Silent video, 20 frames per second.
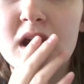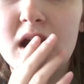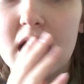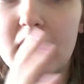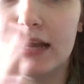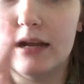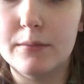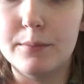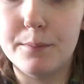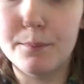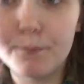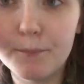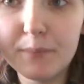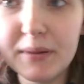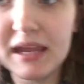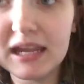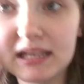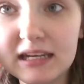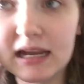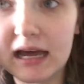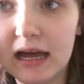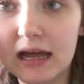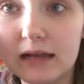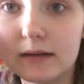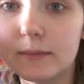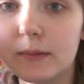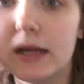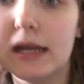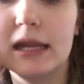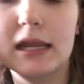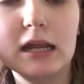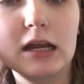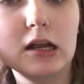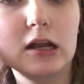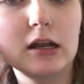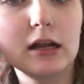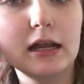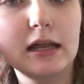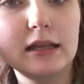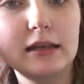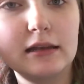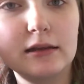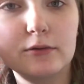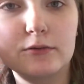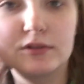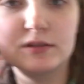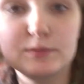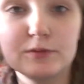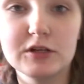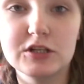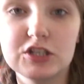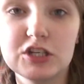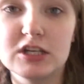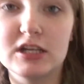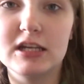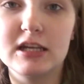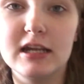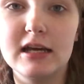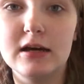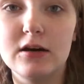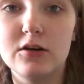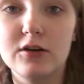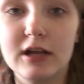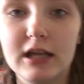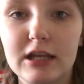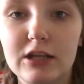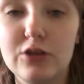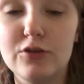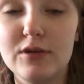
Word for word: I had a big knot in my hair and Nick was brushing it out and